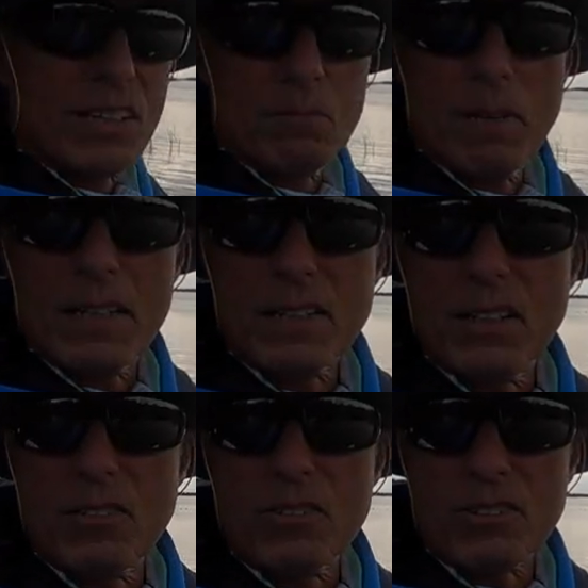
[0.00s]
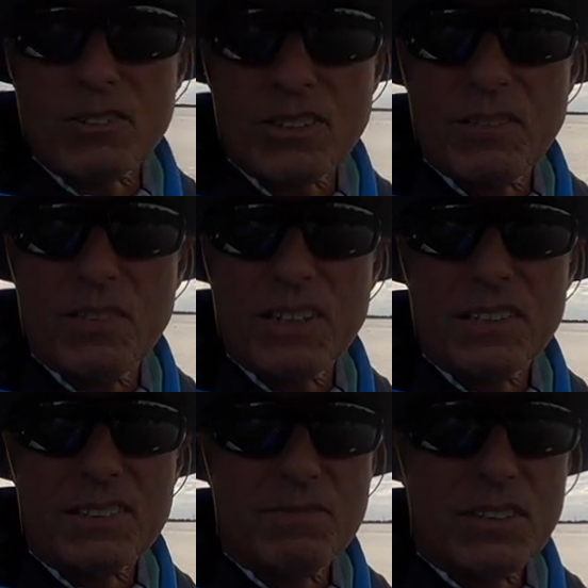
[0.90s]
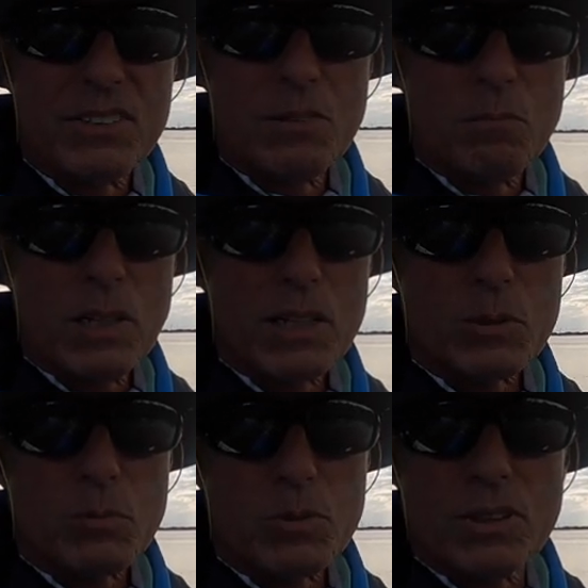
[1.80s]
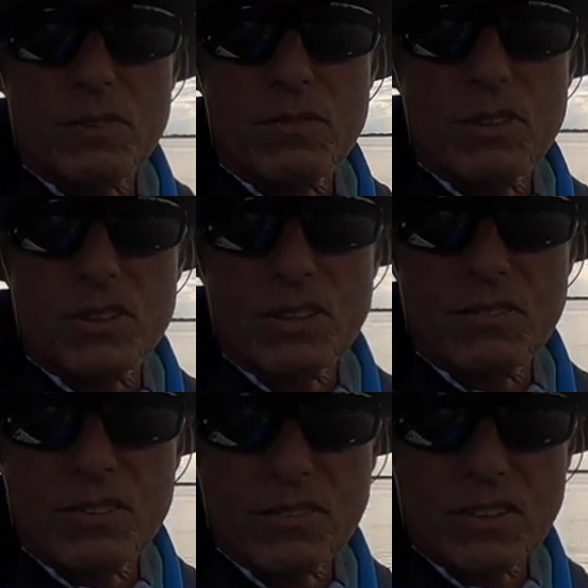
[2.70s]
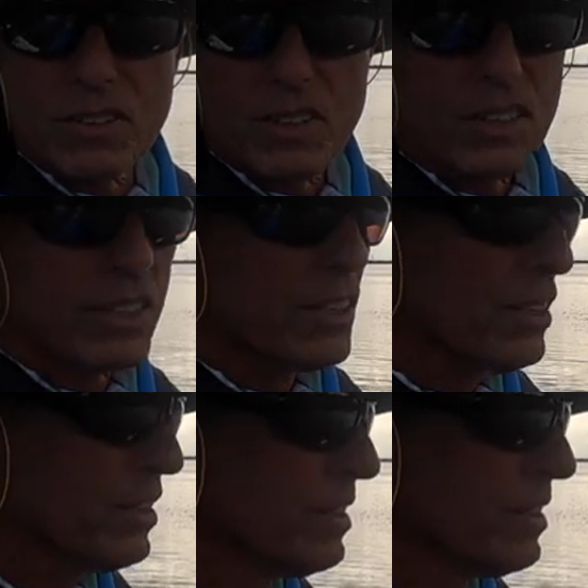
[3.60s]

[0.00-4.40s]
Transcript: came back over, so that makes it impossible to see fish, even if they're there.